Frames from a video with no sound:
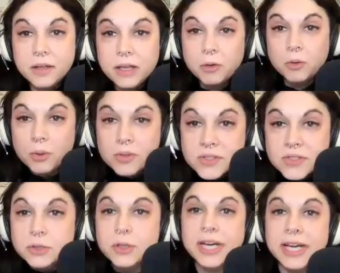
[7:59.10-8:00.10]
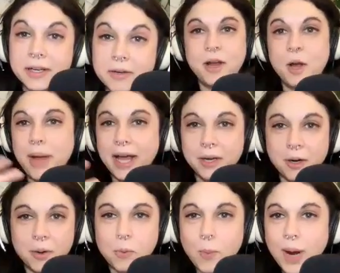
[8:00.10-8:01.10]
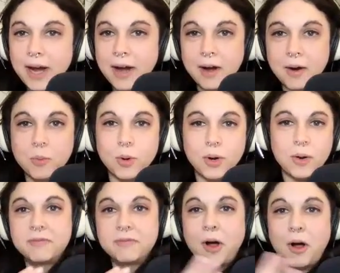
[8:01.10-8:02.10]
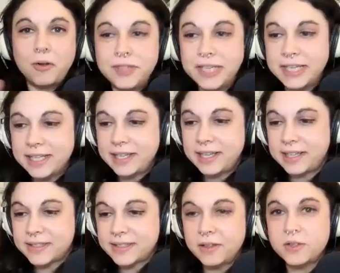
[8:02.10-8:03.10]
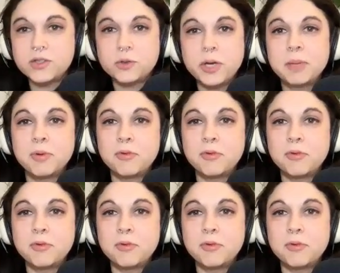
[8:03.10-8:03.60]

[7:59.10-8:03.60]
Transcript: literal string, no matter where we're involved in it, it's the string